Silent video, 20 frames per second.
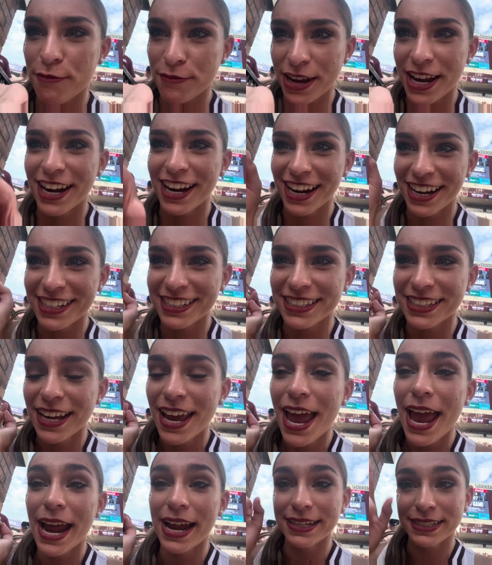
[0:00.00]
minutes
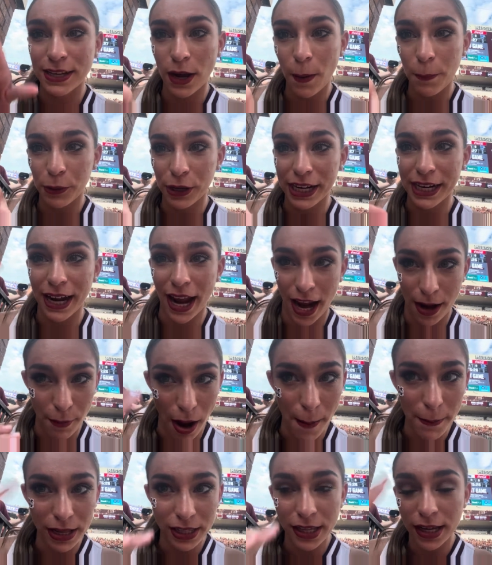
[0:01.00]
until pregame.
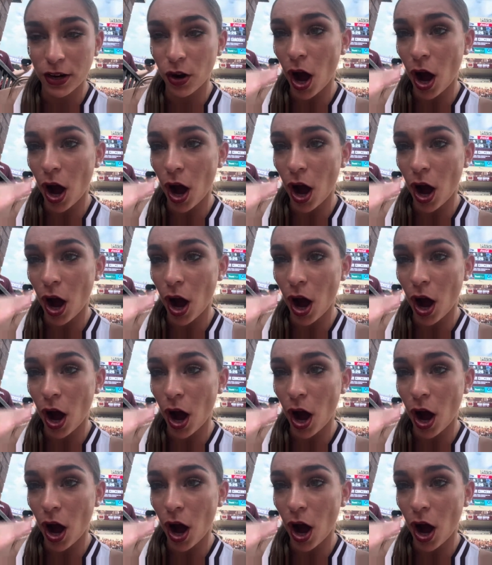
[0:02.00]
I'm a little